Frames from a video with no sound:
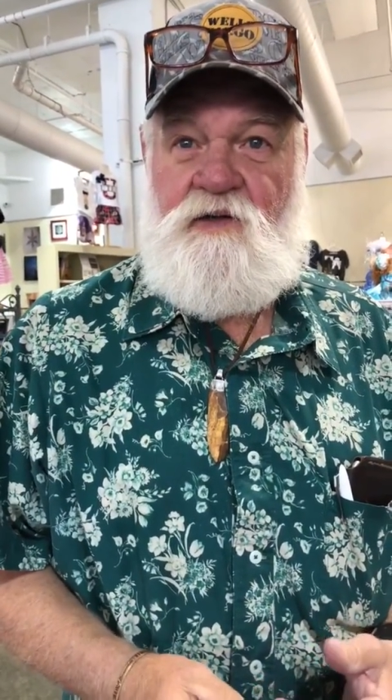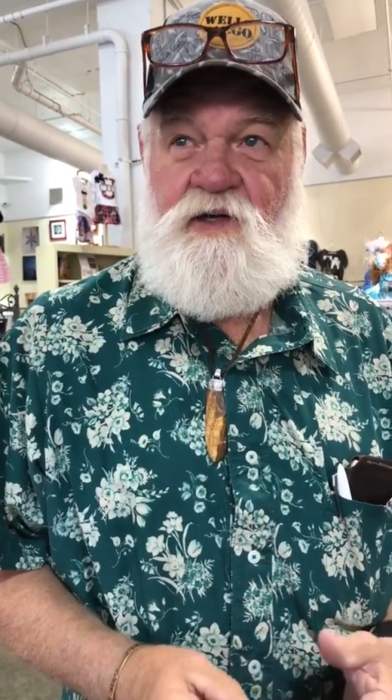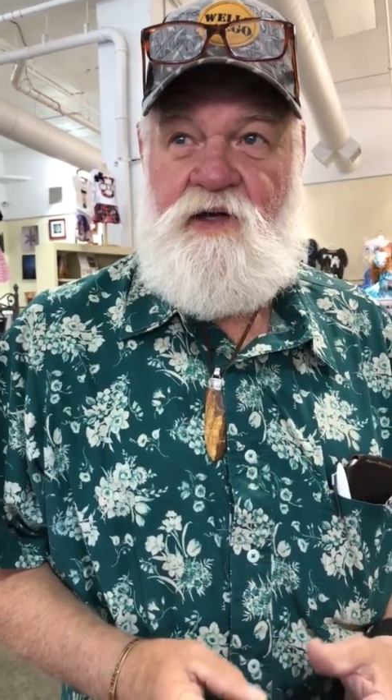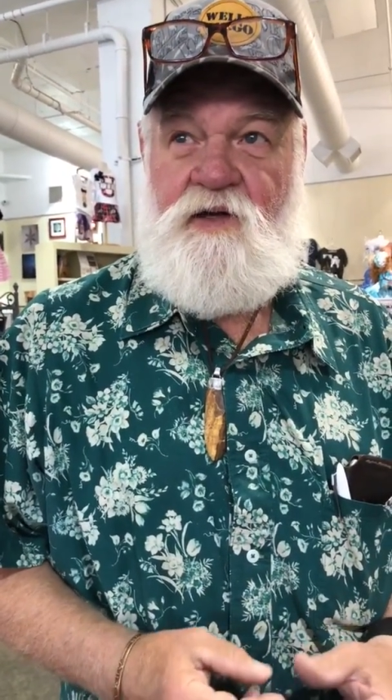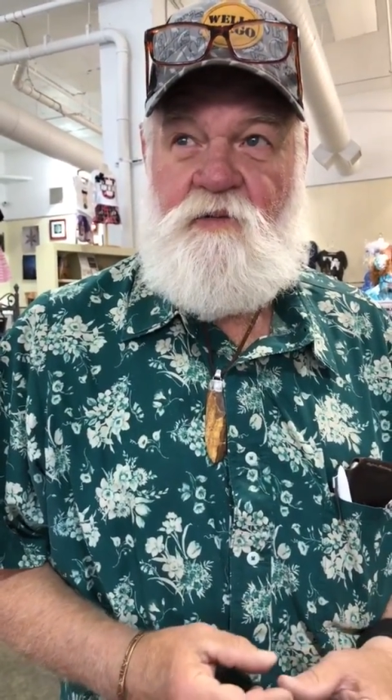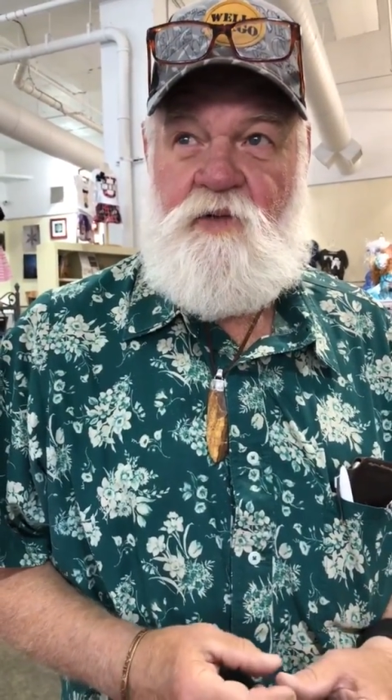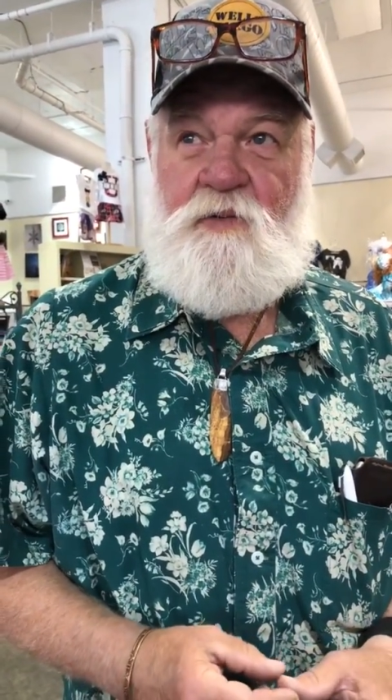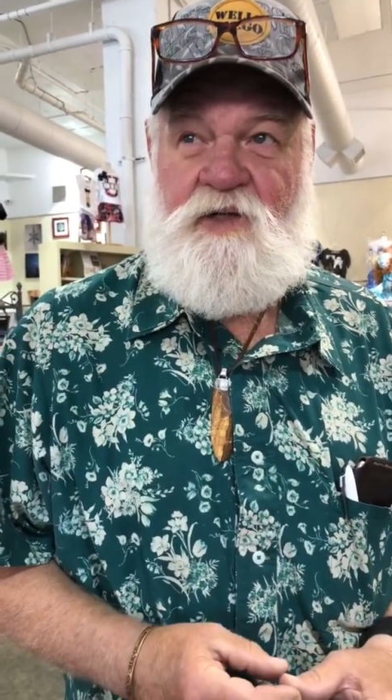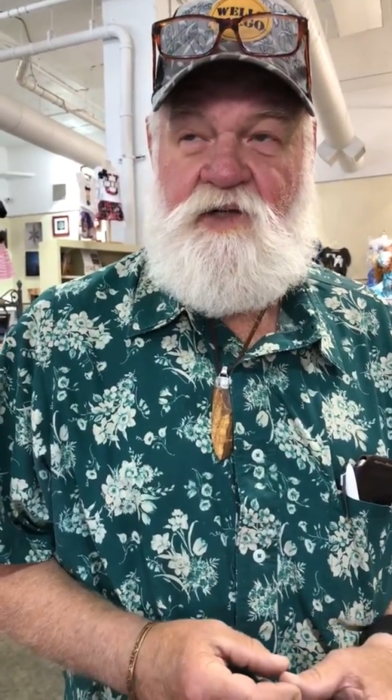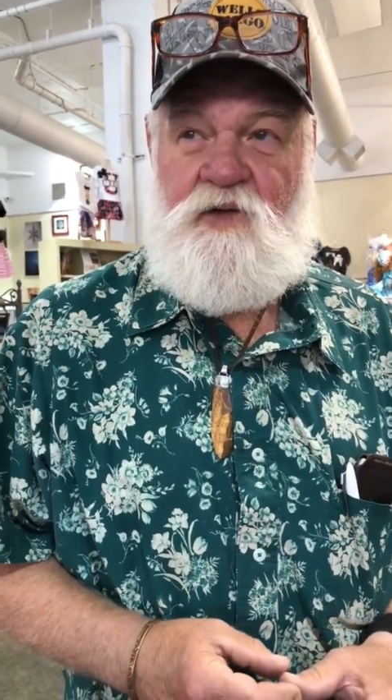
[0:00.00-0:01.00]
They
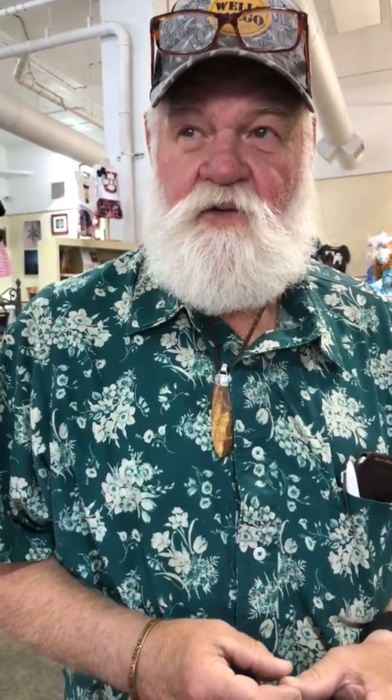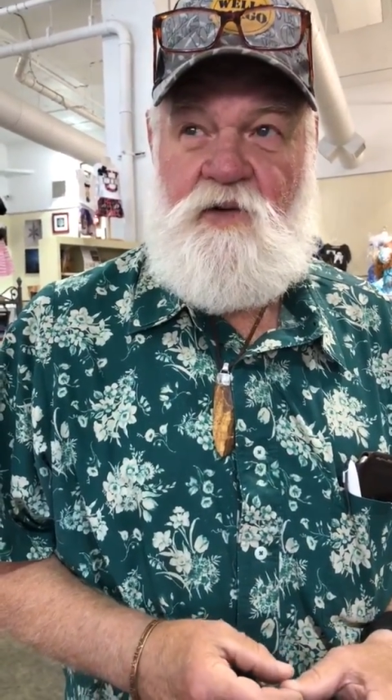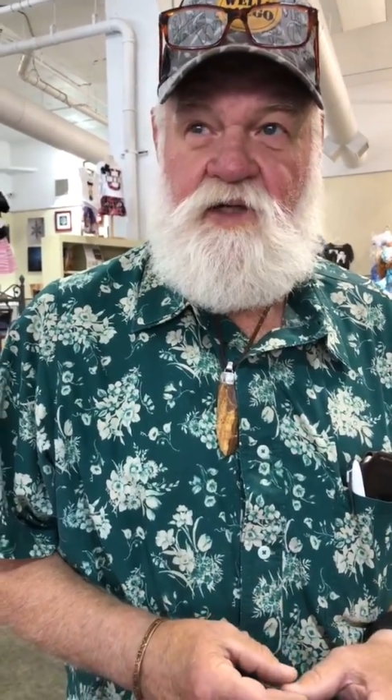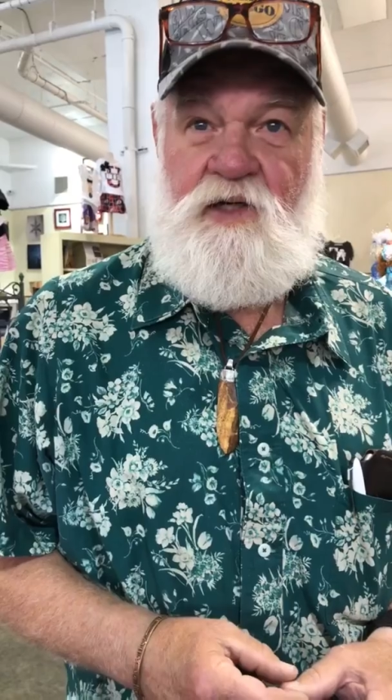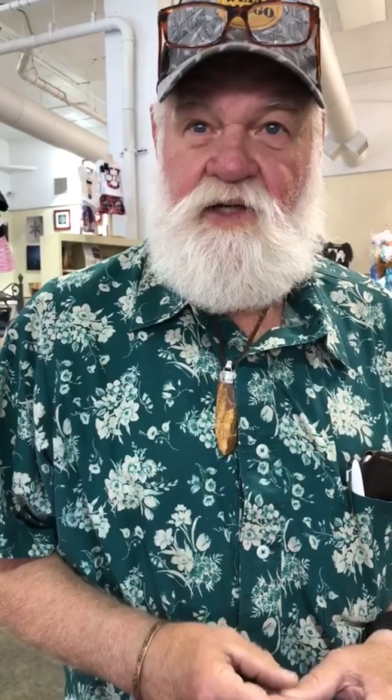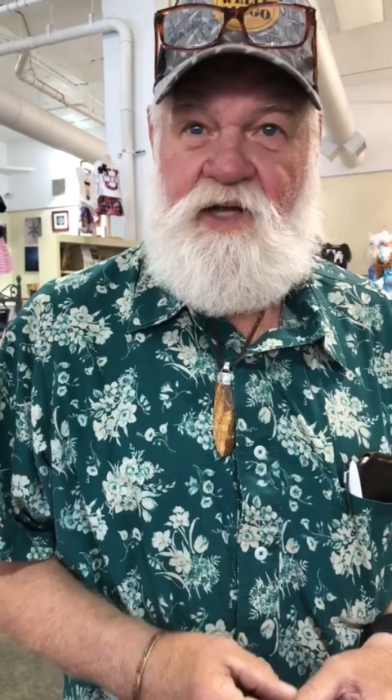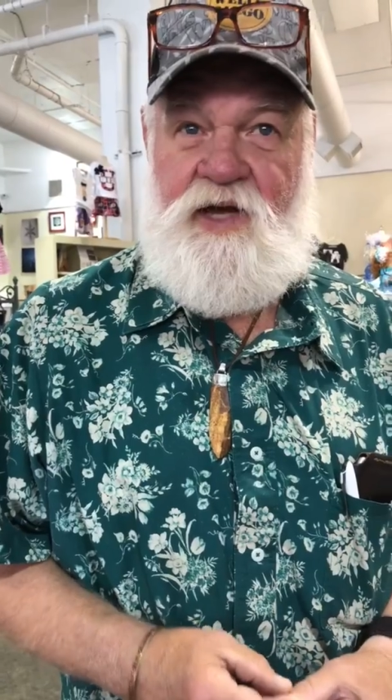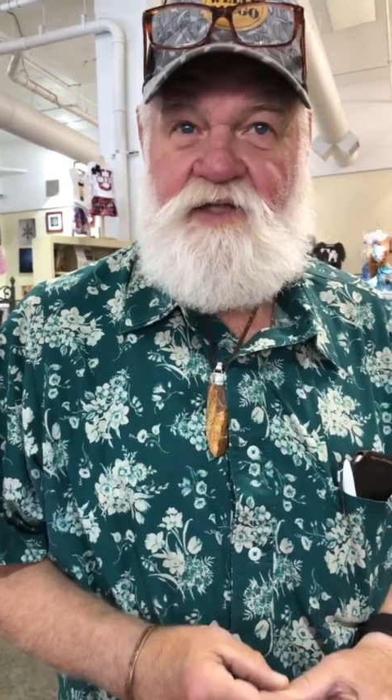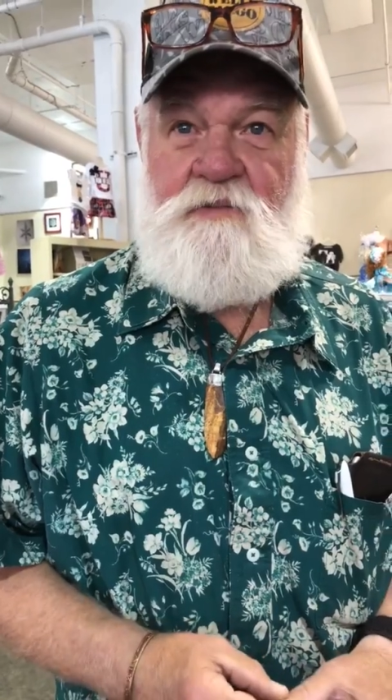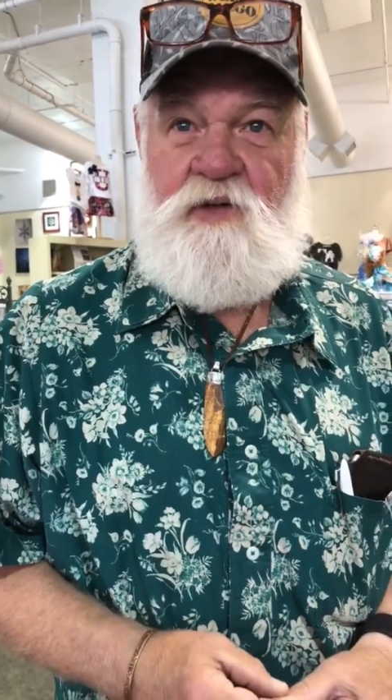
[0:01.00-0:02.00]
will be doing
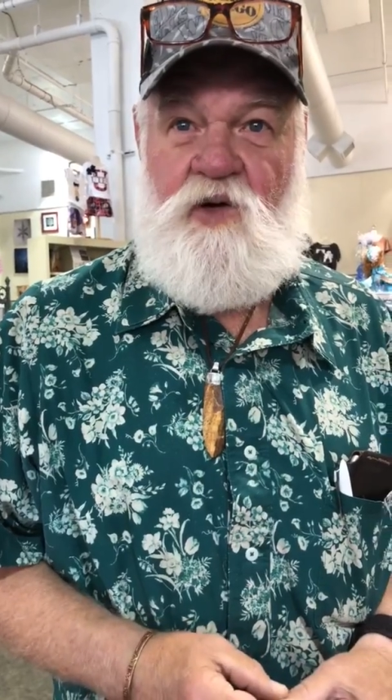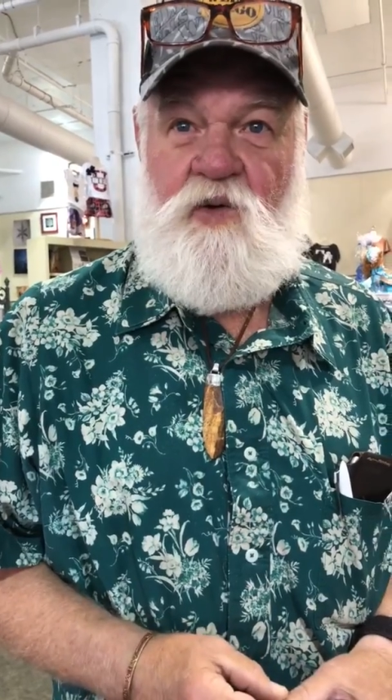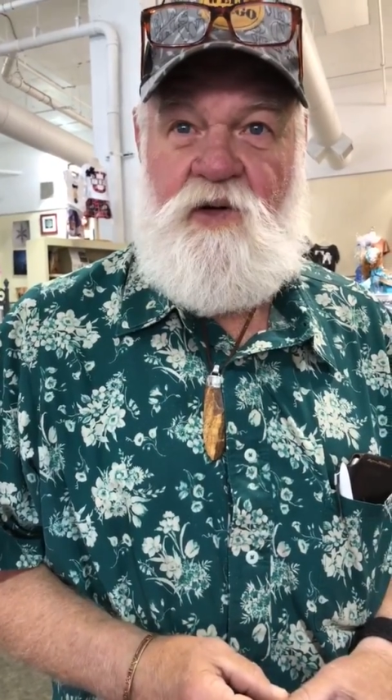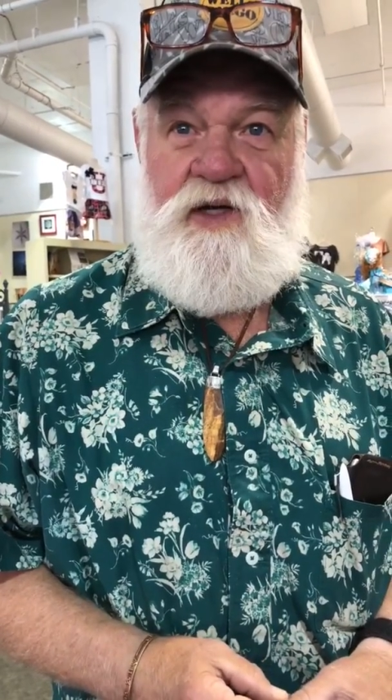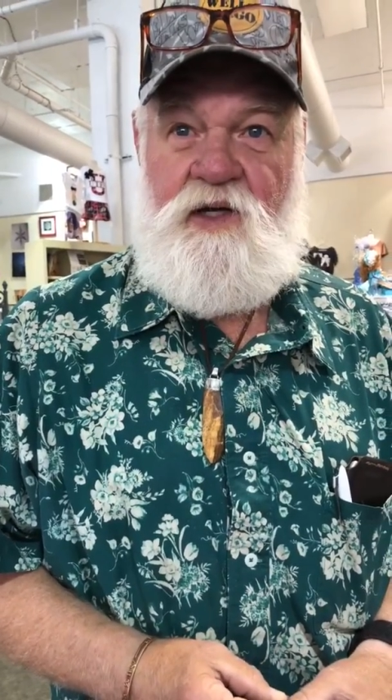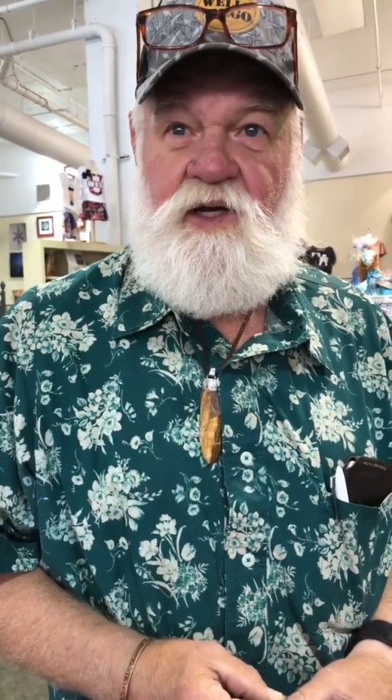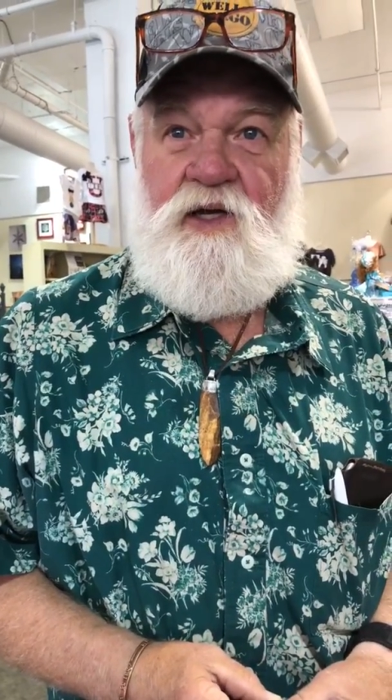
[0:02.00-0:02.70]
glass blowing.